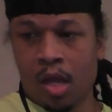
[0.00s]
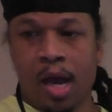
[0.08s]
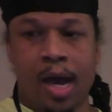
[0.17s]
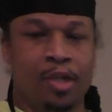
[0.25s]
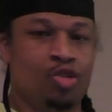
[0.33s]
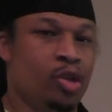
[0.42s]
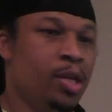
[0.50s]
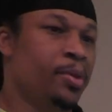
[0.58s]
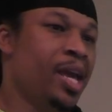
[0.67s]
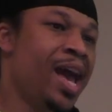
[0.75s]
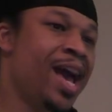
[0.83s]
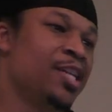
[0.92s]
uh,
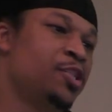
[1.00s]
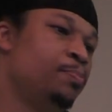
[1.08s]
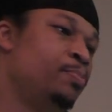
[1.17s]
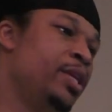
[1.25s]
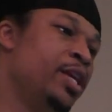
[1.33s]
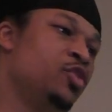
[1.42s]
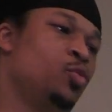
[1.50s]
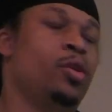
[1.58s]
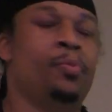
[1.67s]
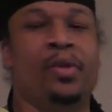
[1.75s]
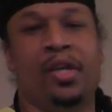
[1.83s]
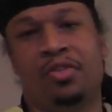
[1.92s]
Dreamcast,
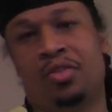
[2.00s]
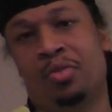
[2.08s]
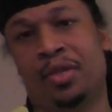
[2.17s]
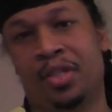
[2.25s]
PS1, PS2,